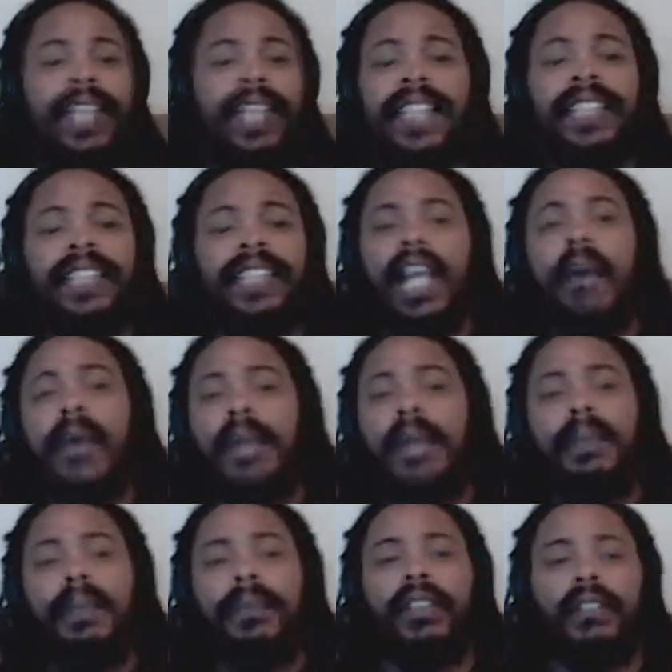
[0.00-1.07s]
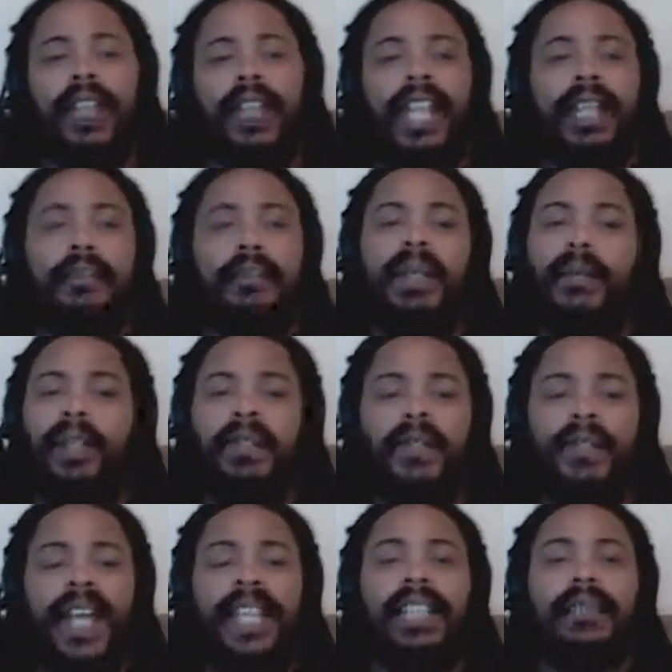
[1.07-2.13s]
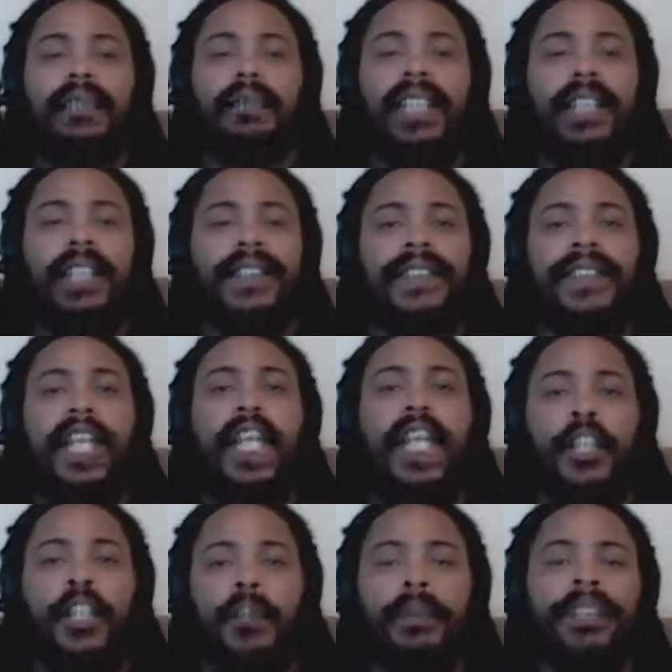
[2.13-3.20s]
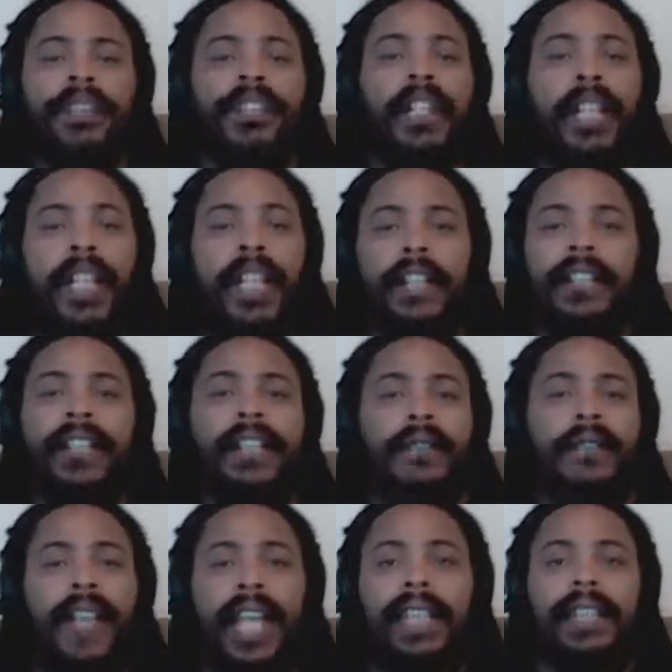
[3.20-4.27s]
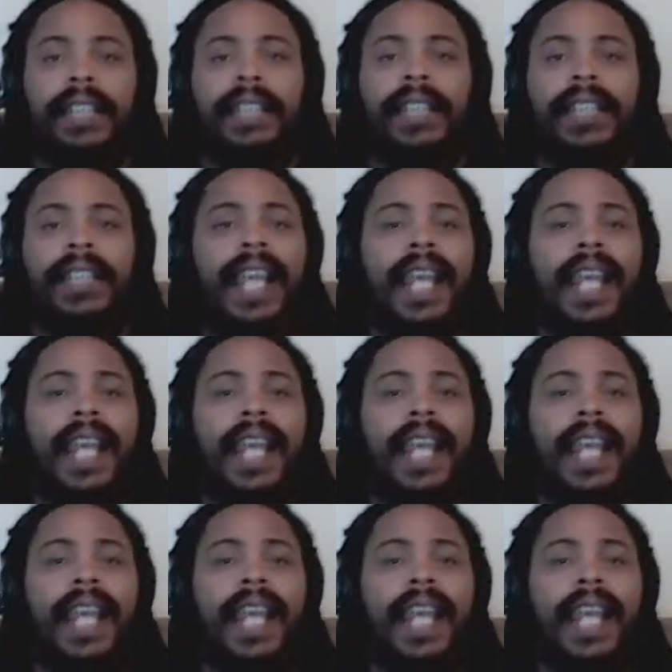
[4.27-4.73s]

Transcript: That is not why people are violent. People are violent because humans are inherently violent